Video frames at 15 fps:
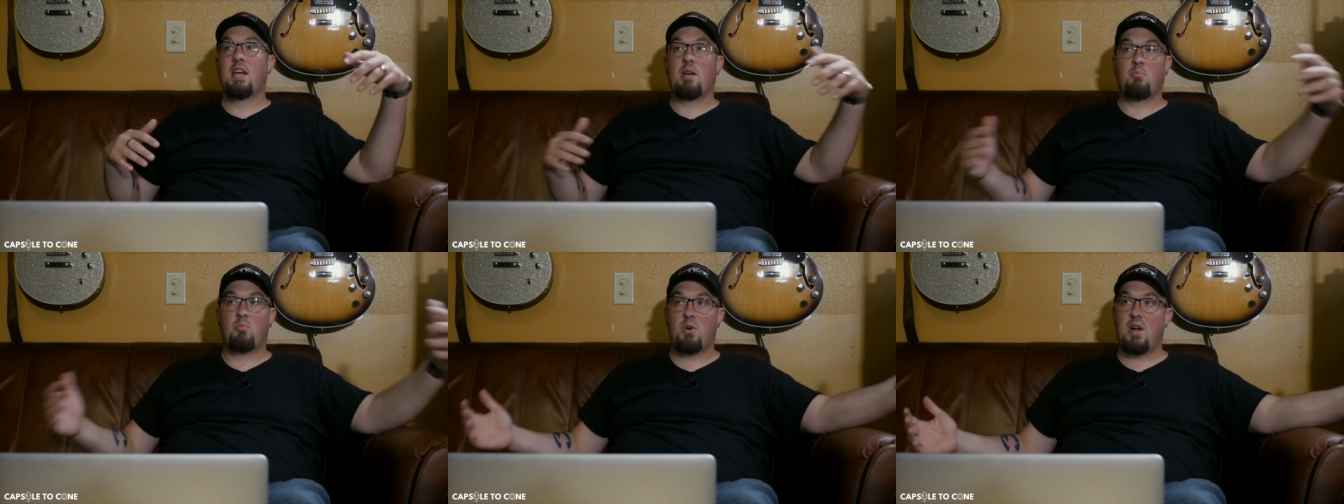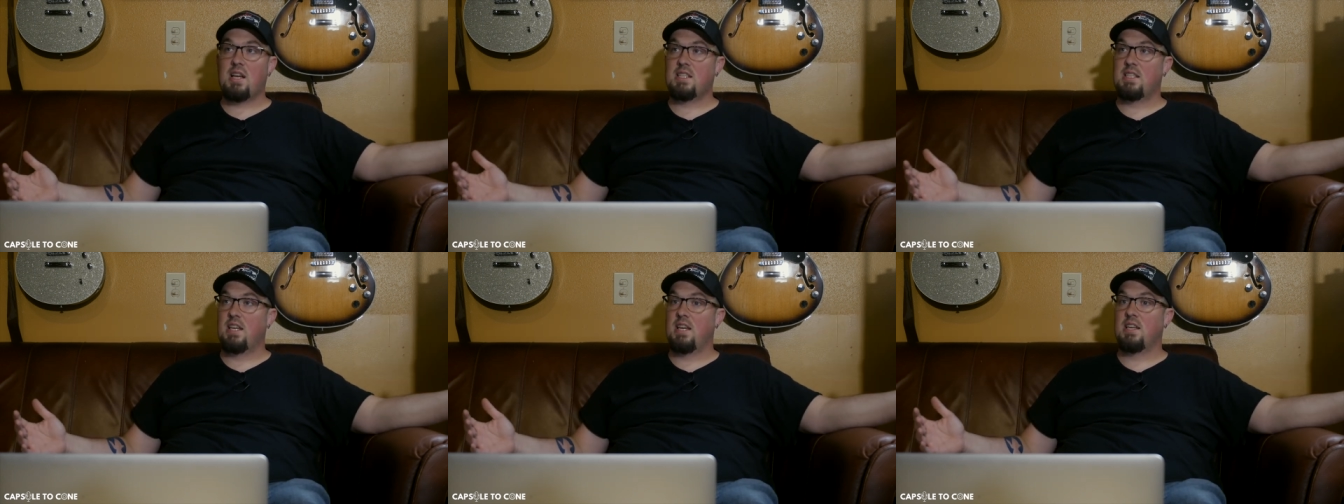and
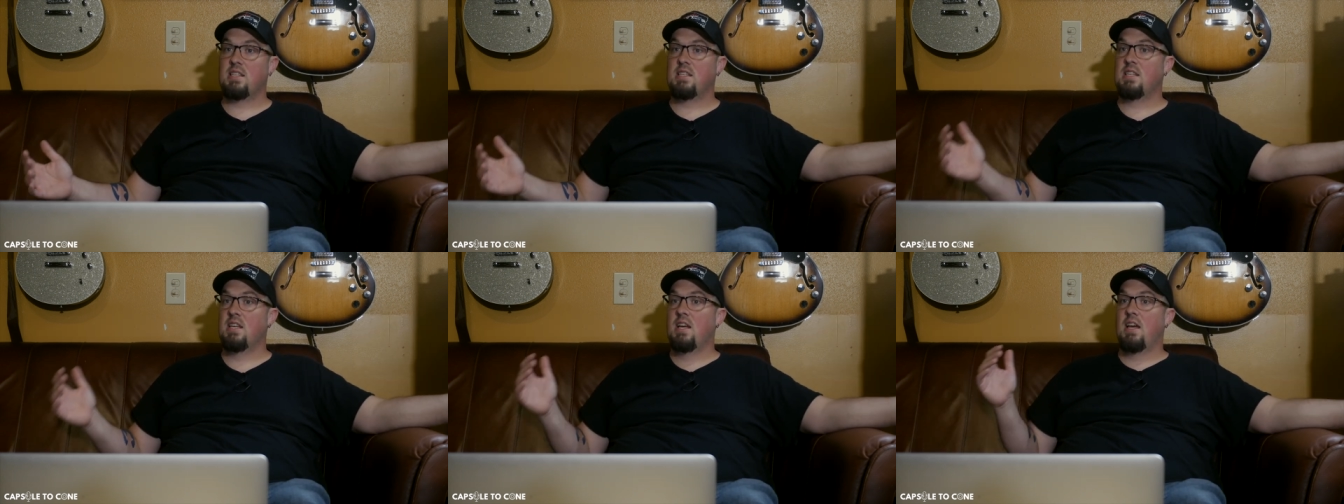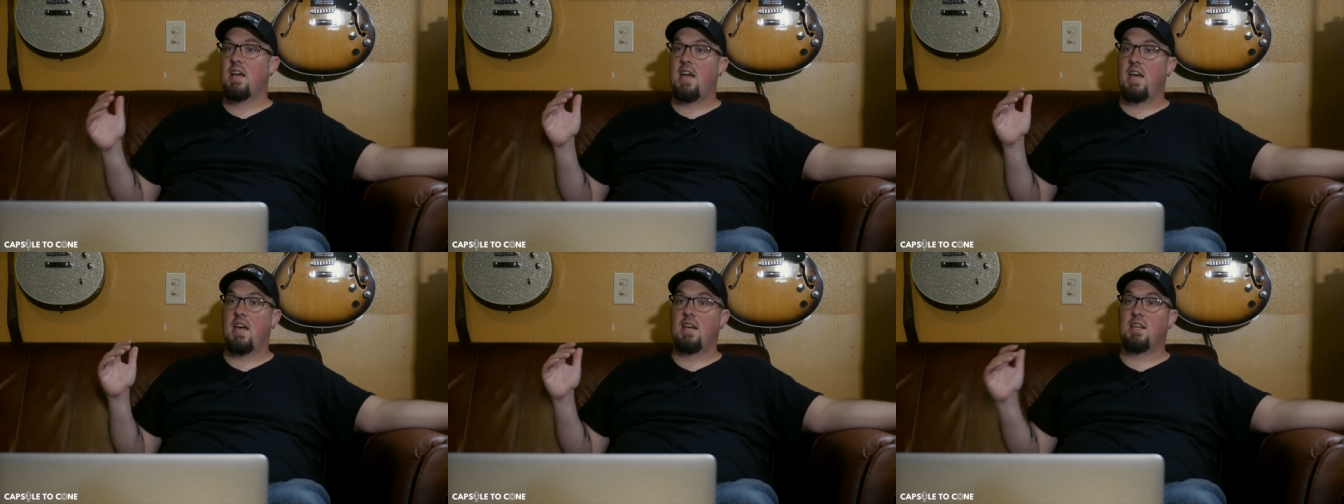process
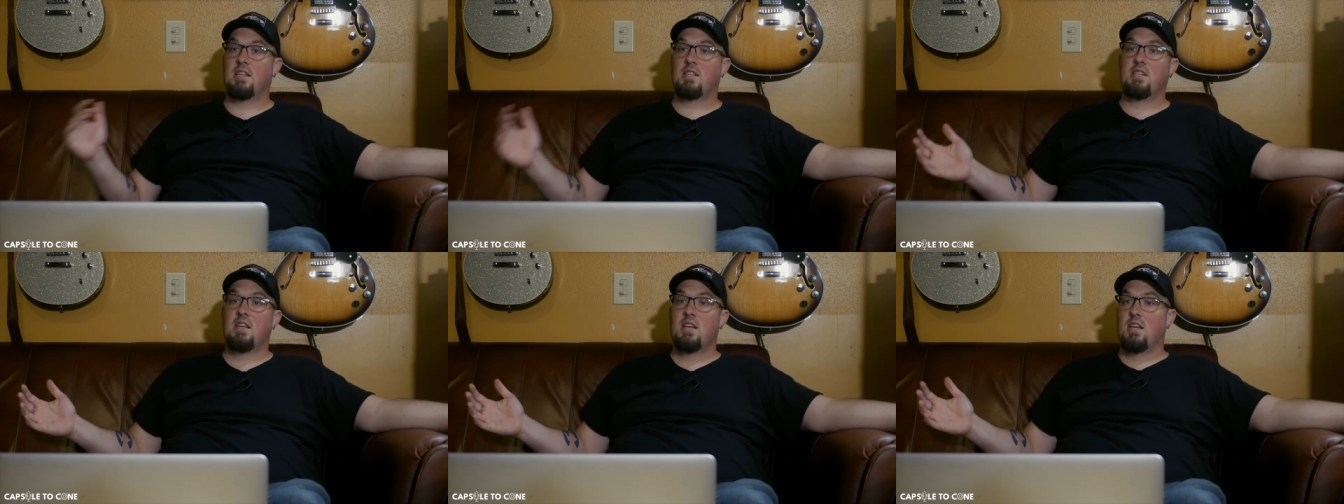and